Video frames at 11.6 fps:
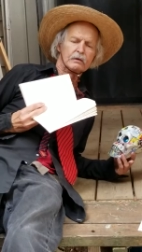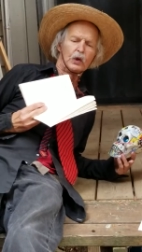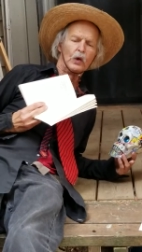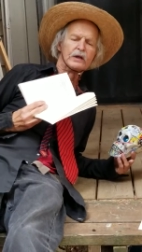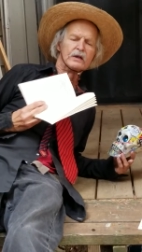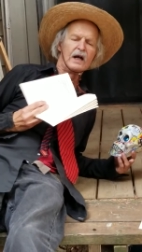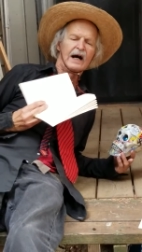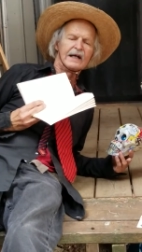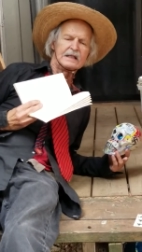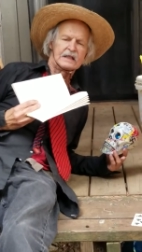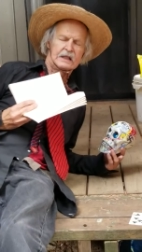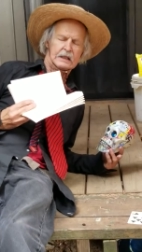Good
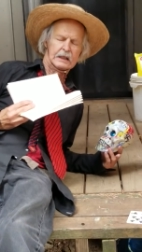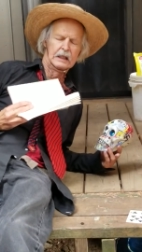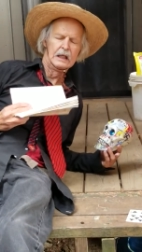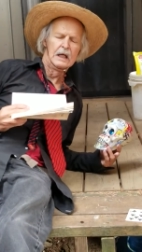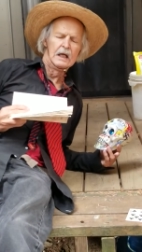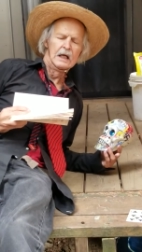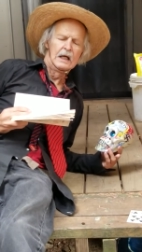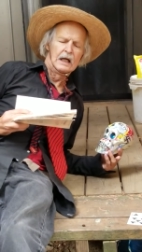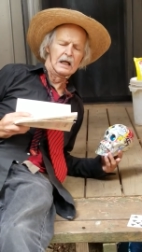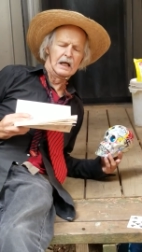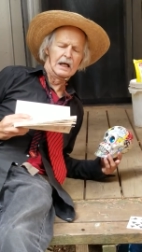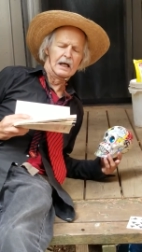Night,
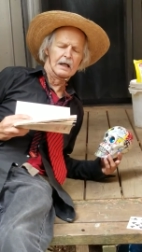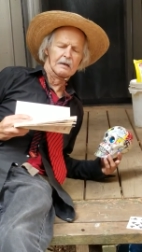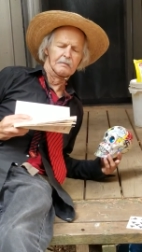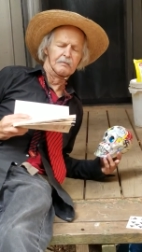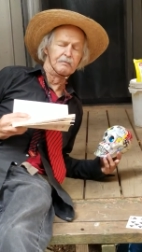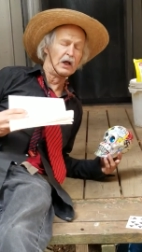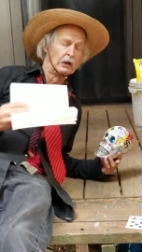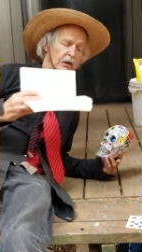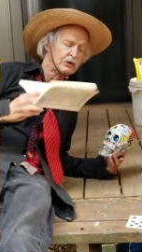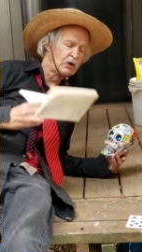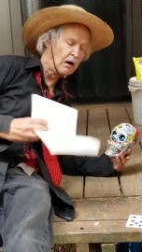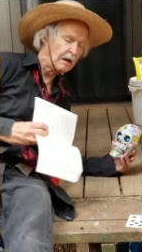uh,
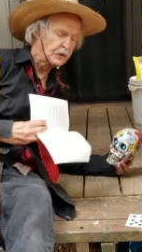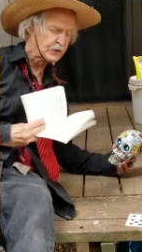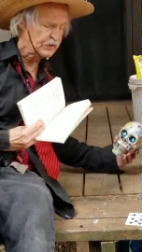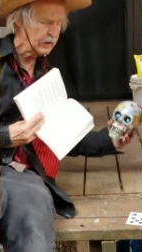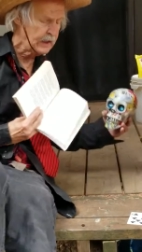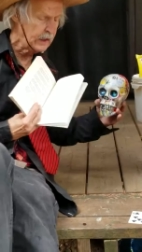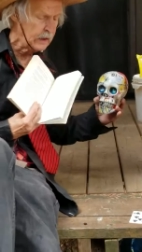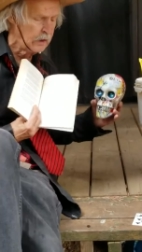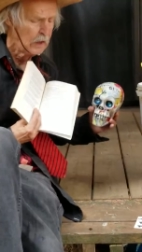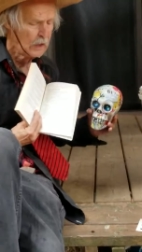Dylan Thomas. And